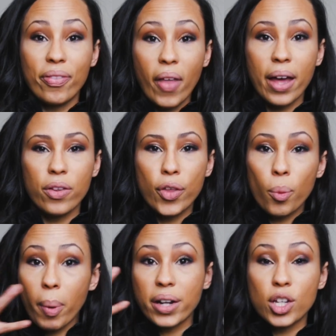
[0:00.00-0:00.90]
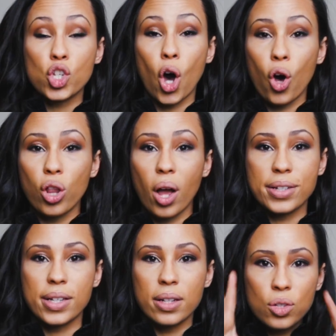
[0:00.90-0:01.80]
And then their body is all
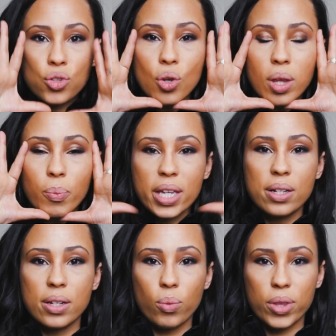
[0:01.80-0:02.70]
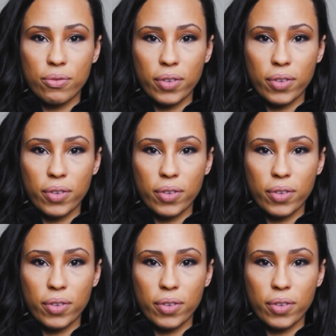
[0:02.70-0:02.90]
locked in, so then we can deal with the